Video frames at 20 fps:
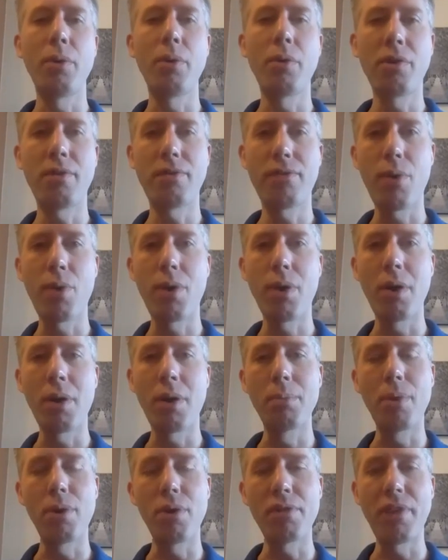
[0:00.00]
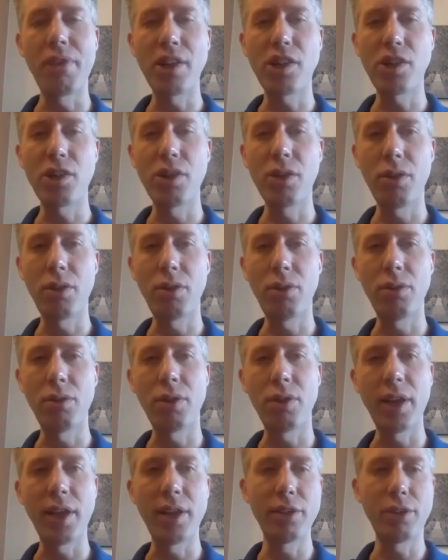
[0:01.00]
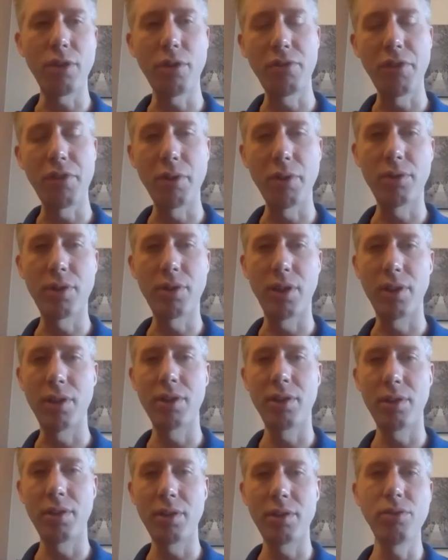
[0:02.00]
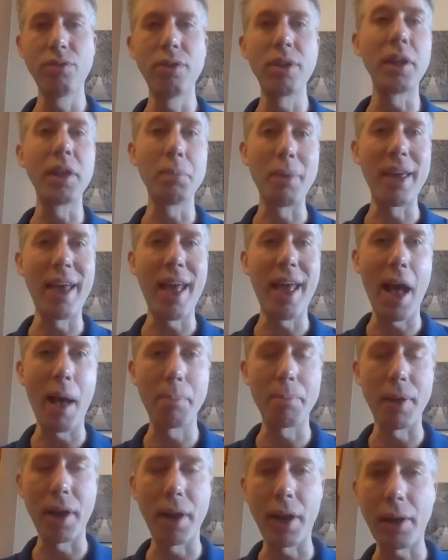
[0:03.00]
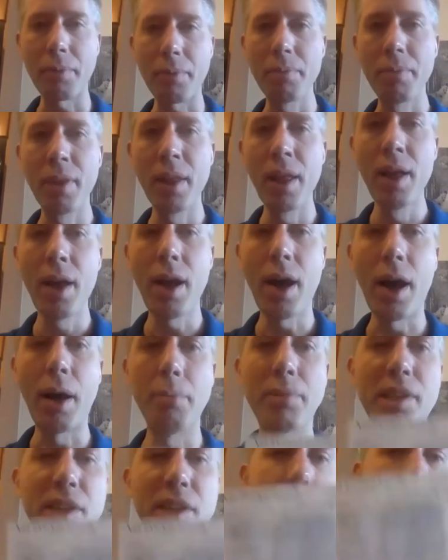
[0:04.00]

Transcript: for a motivational interview to really be happening. So